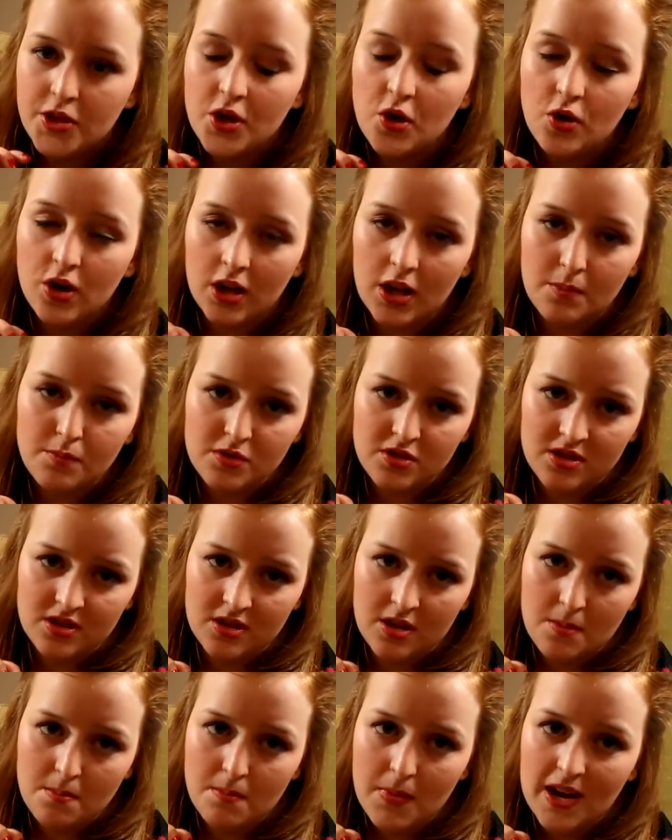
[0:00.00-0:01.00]
the eucalyptus
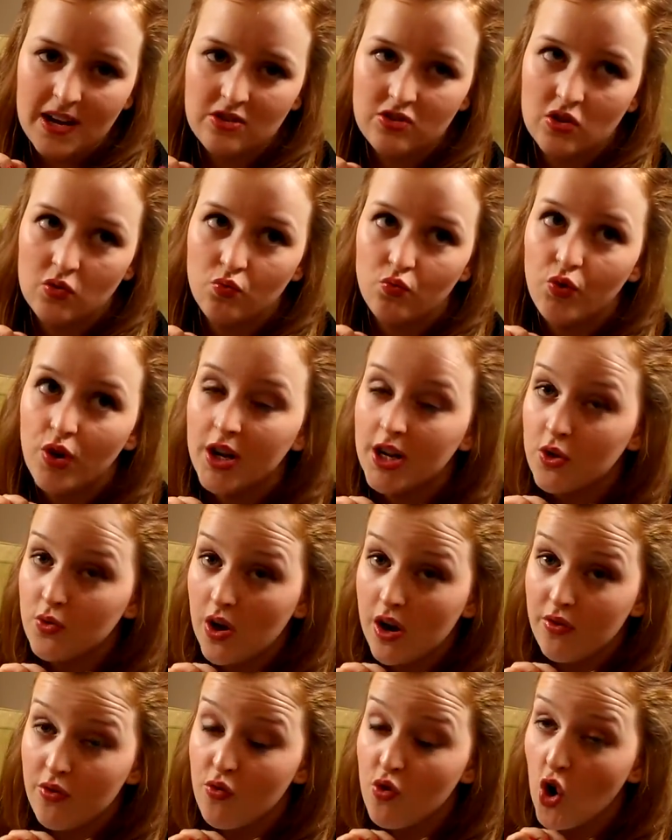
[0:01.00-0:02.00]
in it makes it really
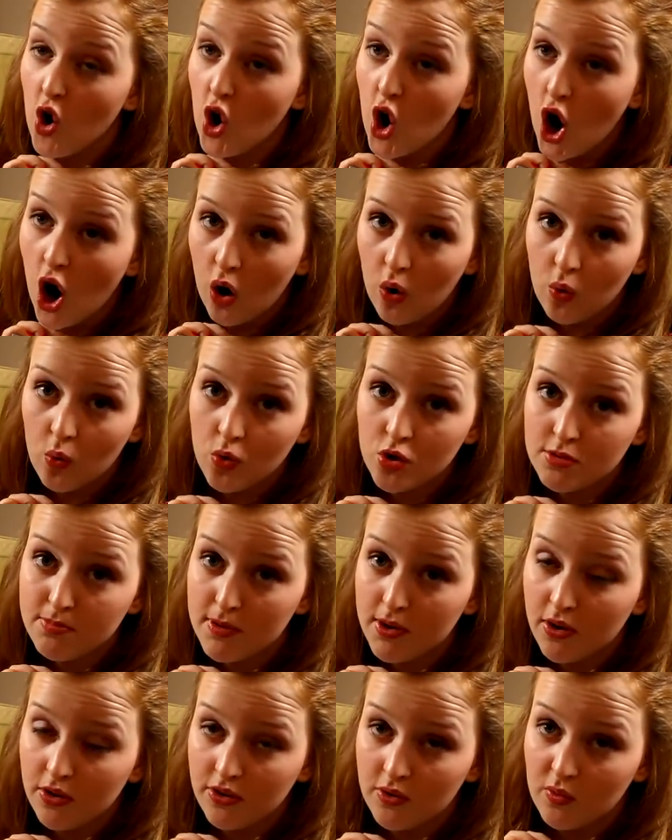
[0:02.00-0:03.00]
great if you've got a cold,
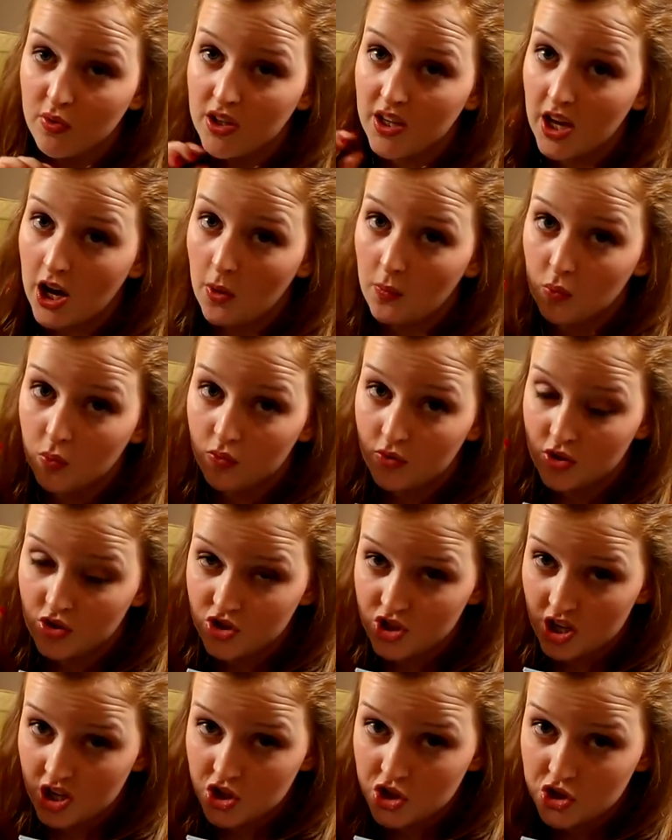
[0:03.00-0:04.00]
because it really helps with
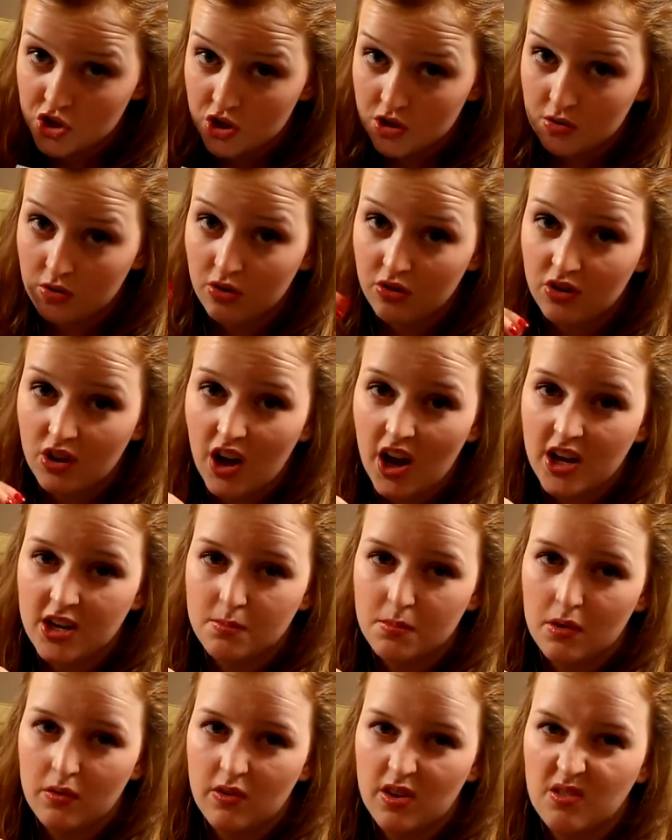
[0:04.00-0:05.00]
congestion, because I had
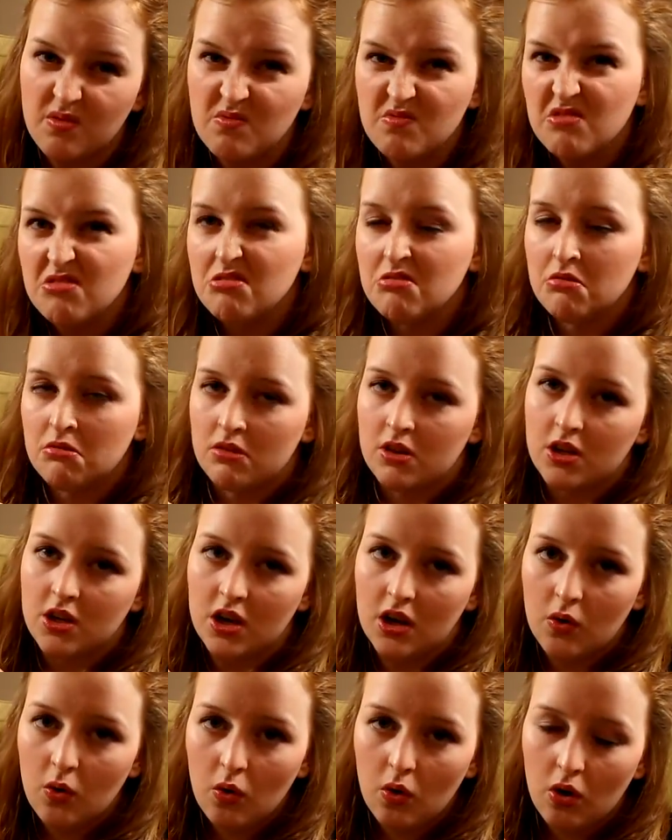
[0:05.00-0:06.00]
a bit of a, you
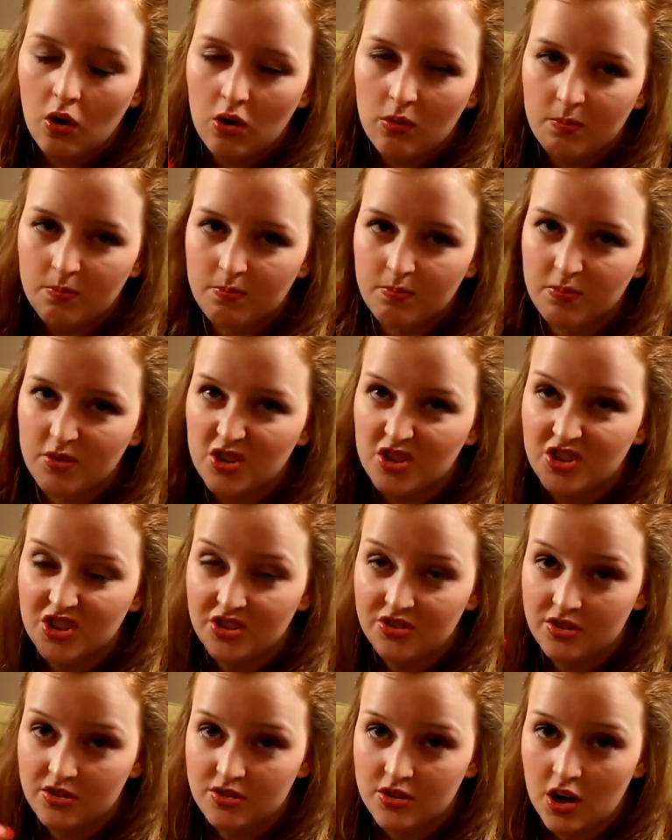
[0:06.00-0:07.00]
know,
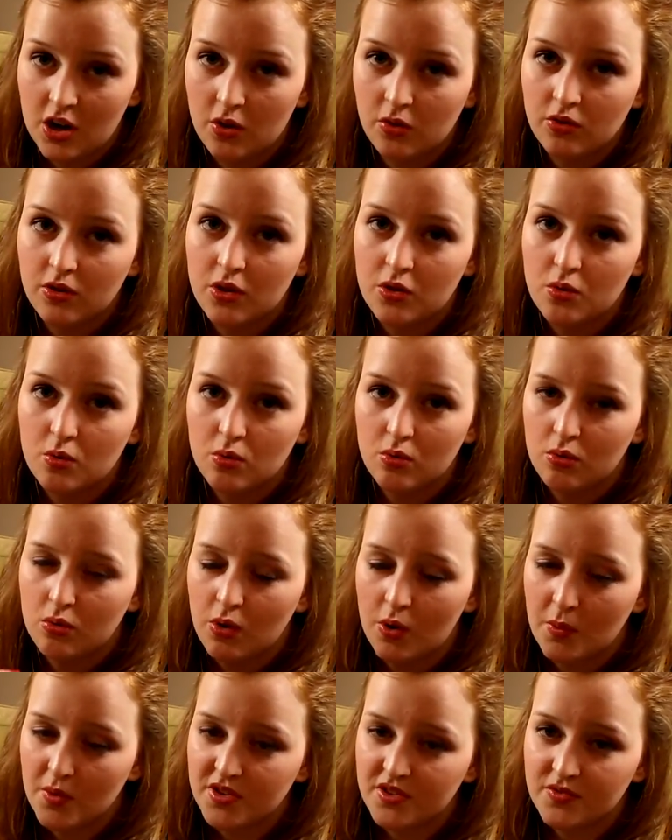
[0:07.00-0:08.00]
congested nose, and I thought,
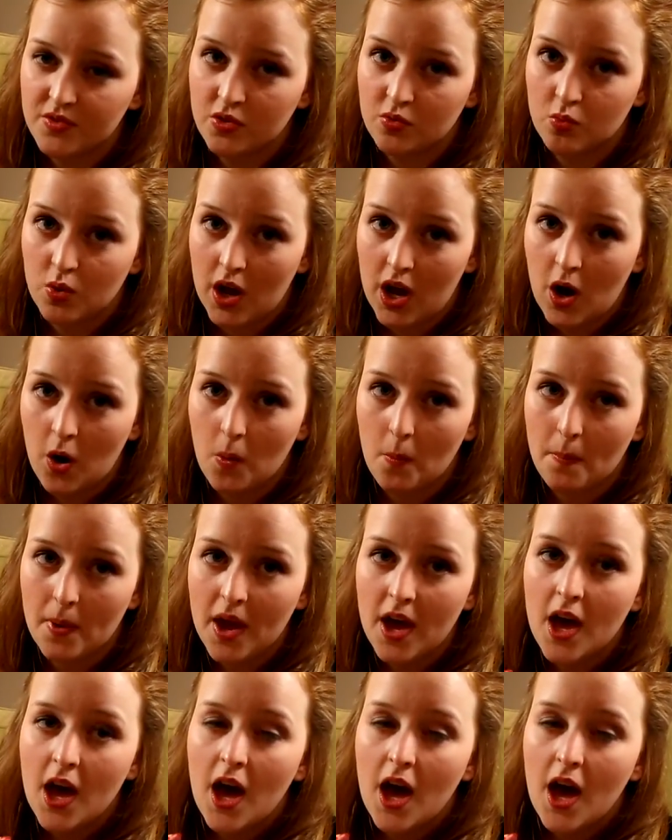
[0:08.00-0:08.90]
oh, I wonder if this will help.